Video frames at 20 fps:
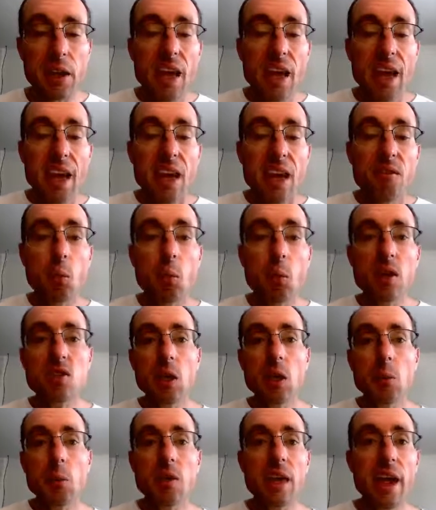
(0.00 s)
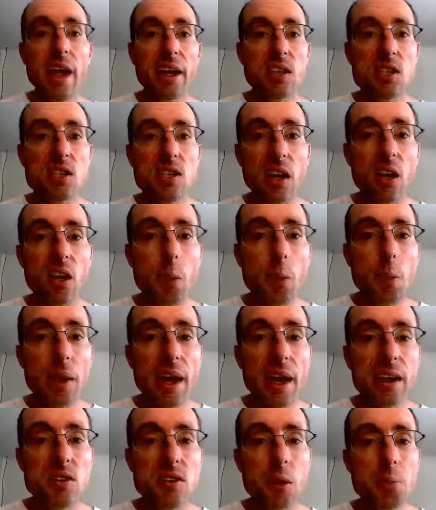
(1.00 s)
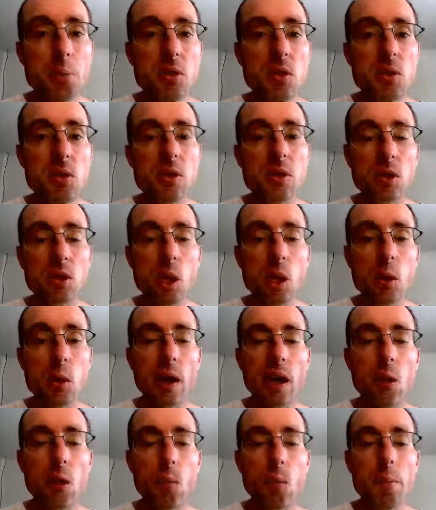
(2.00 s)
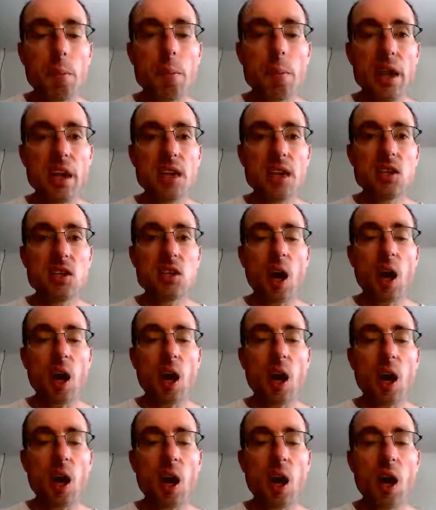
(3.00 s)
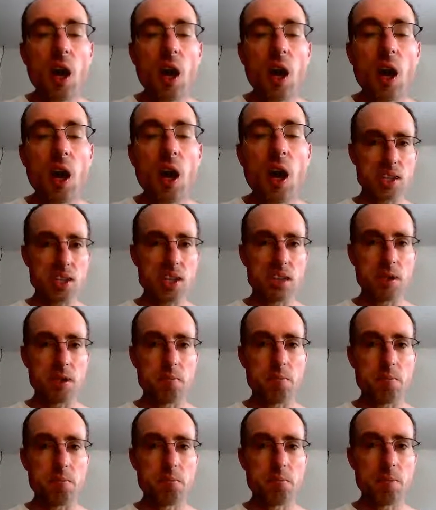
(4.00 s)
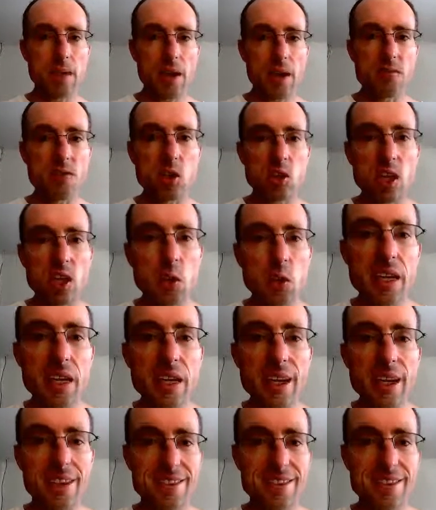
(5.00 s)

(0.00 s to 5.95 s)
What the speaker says: If you want to see what the Hagerstown Almanack is up to, just go to our webpage, almanack.com. Have a great weekend.